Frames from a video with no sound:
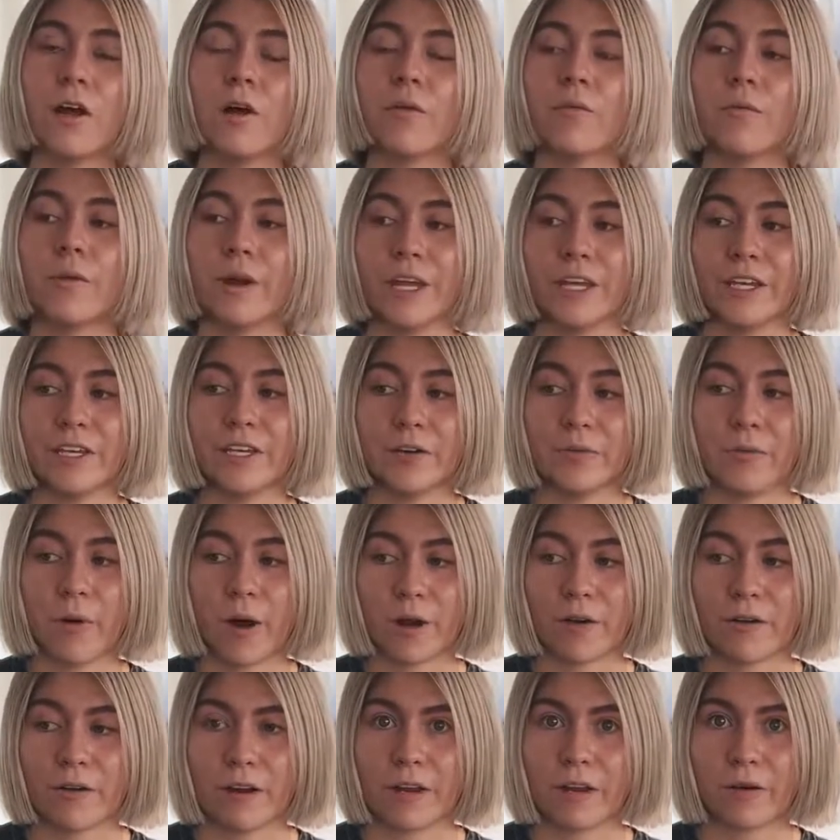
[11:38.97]
When you're
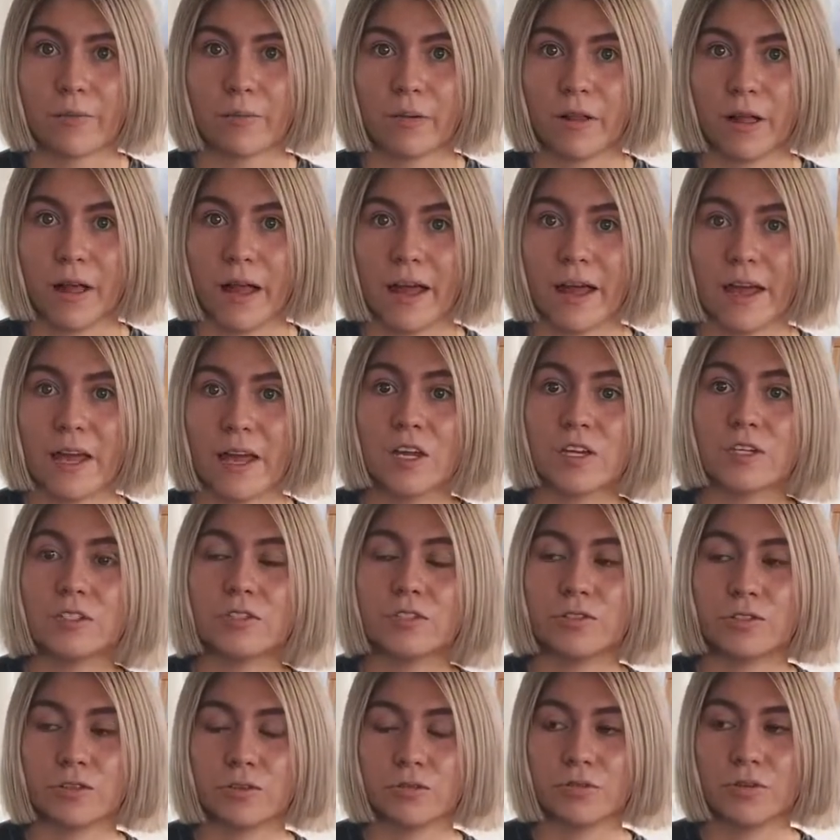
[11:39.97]
watering your plant,
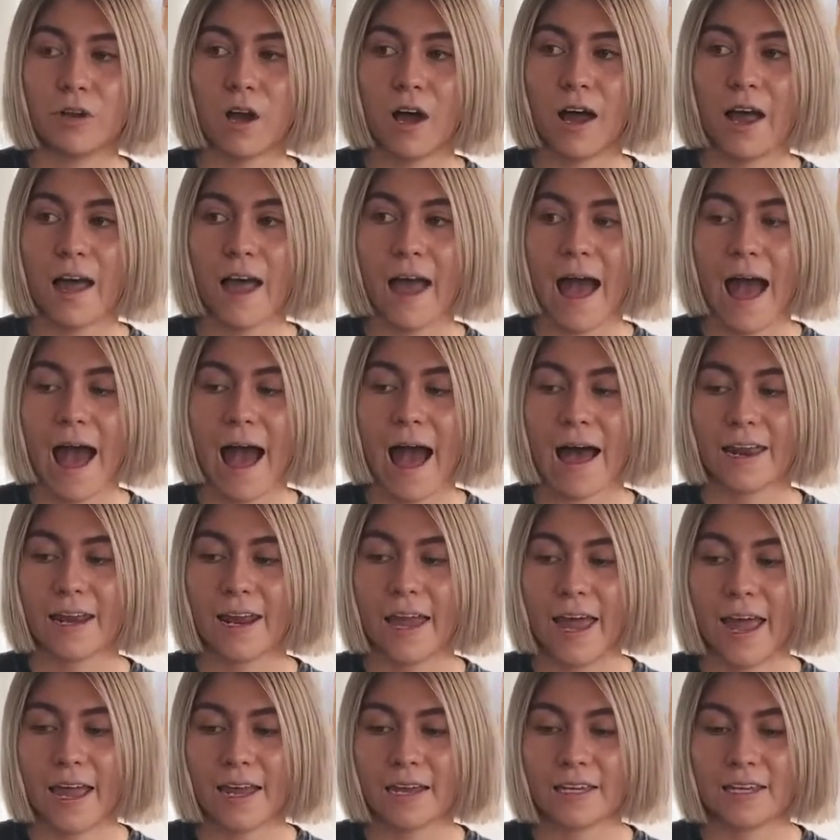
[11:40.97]
do not add
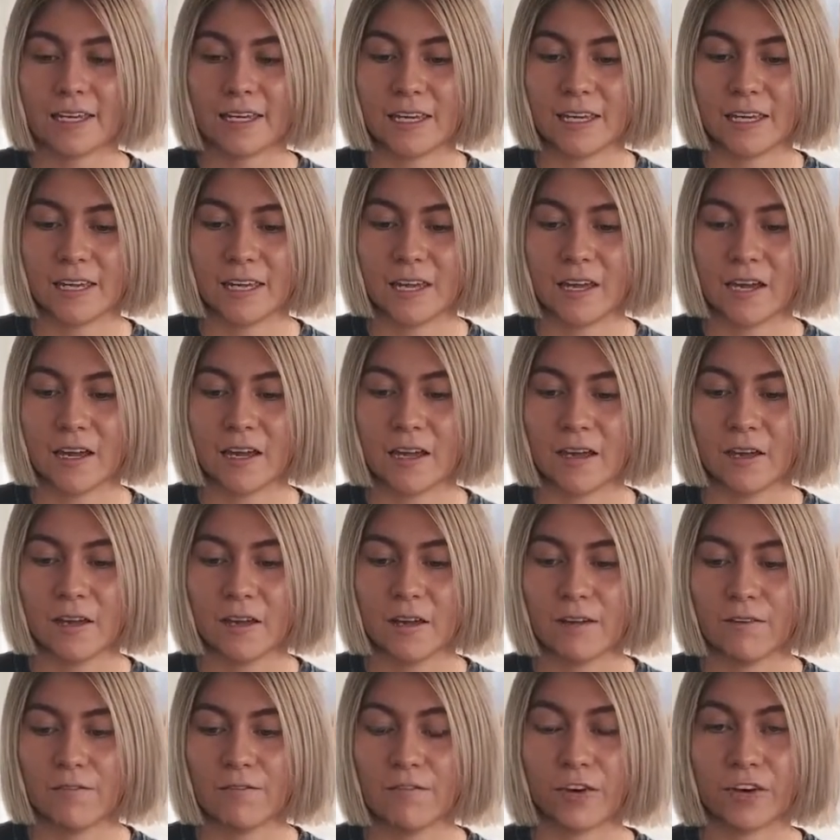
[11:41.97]
any
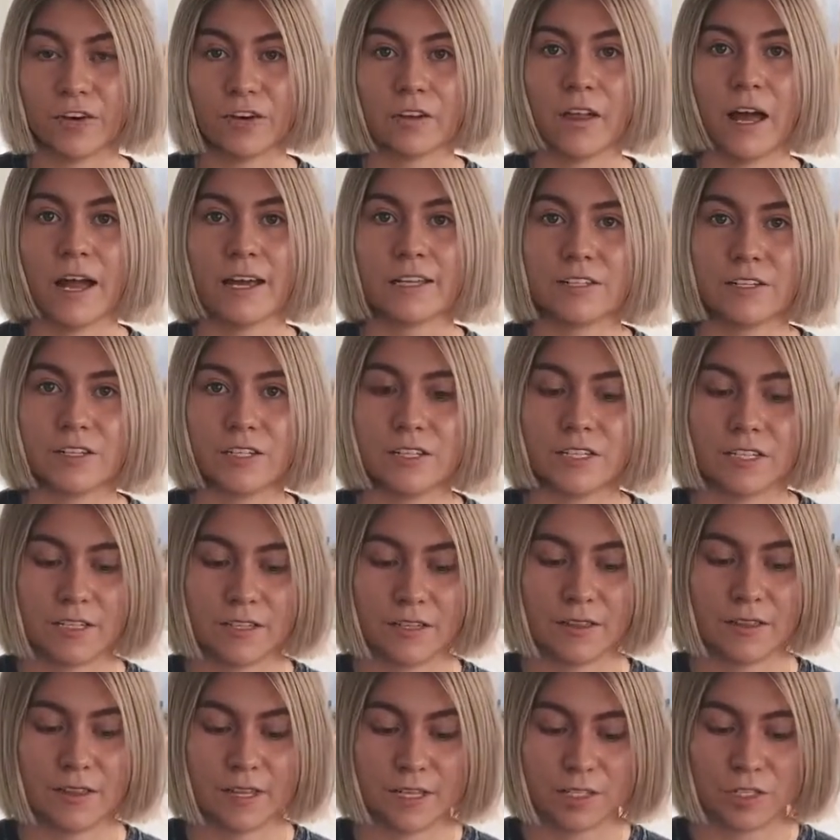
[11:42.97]
fertilizer
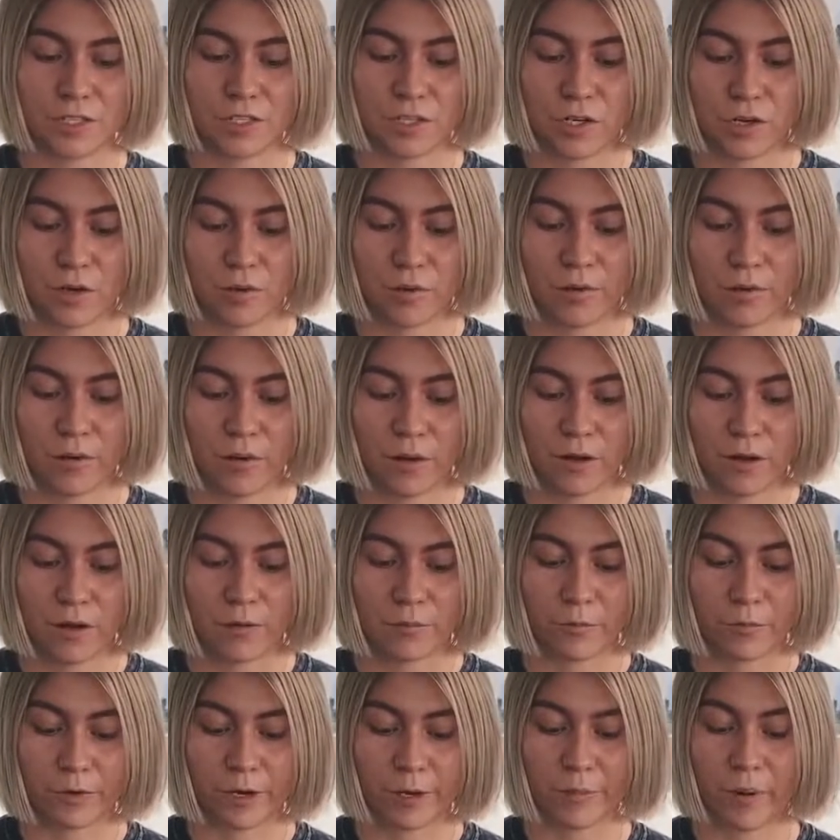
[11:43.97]
to this new
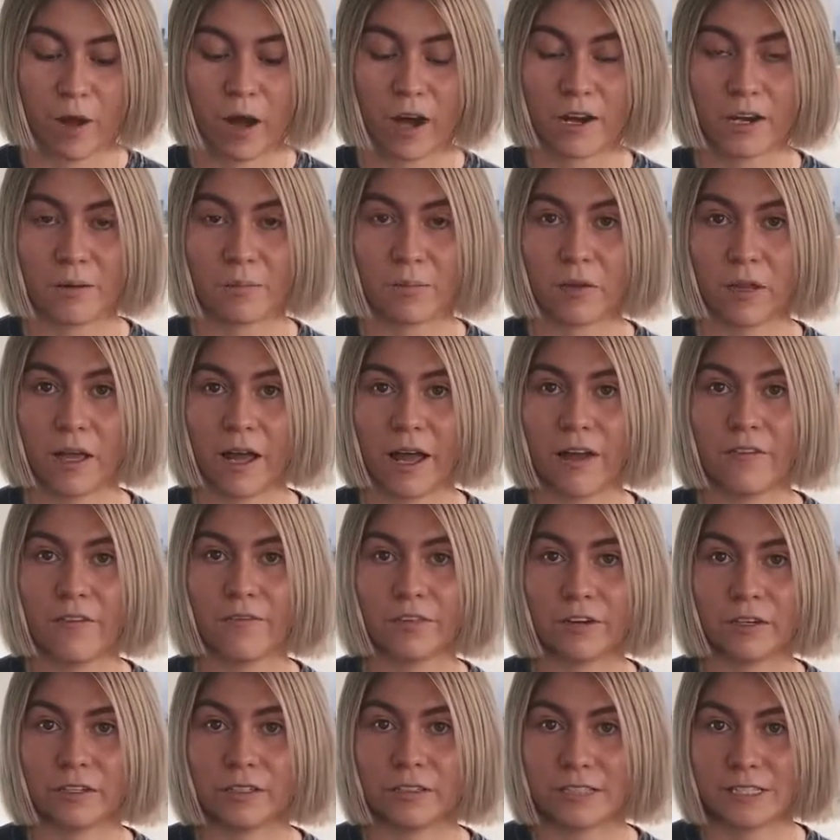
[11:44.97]
repotted plant
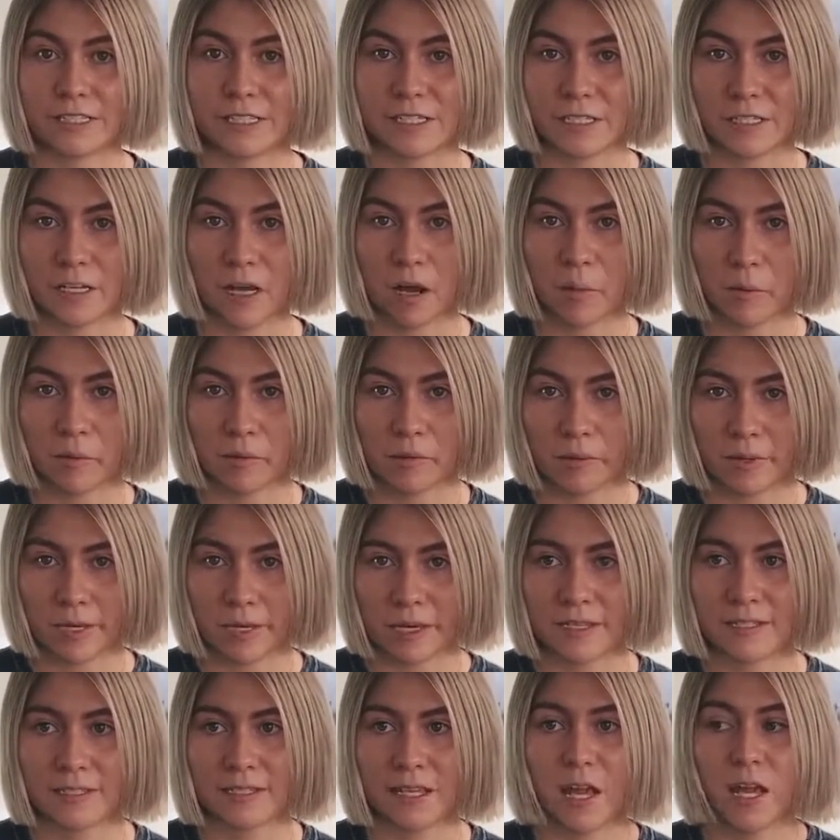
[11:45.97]
for at least a couple
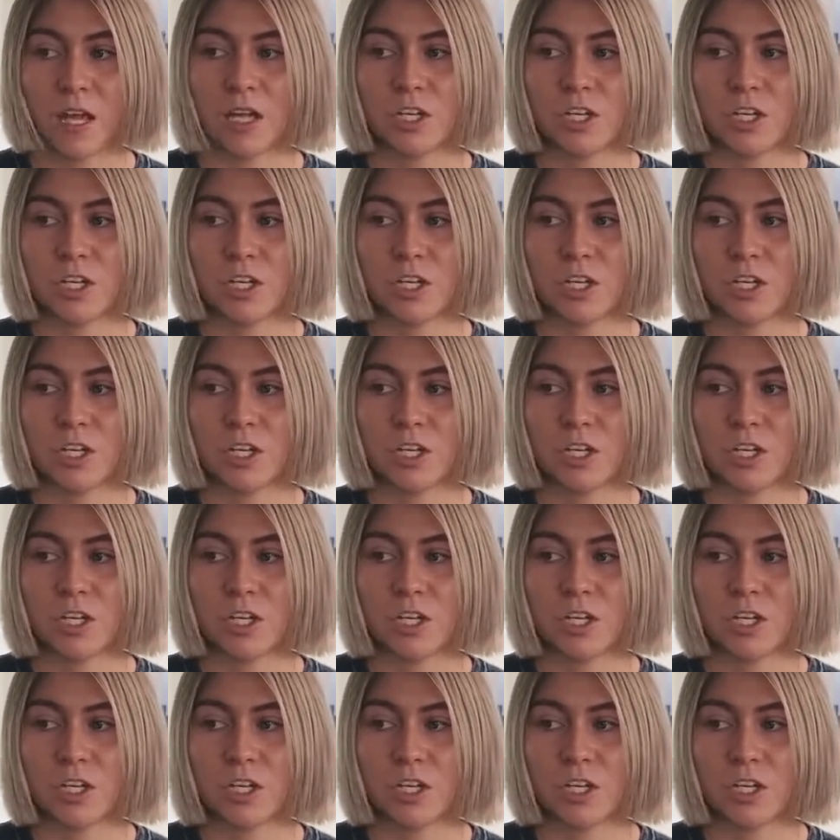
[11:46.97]
weeks.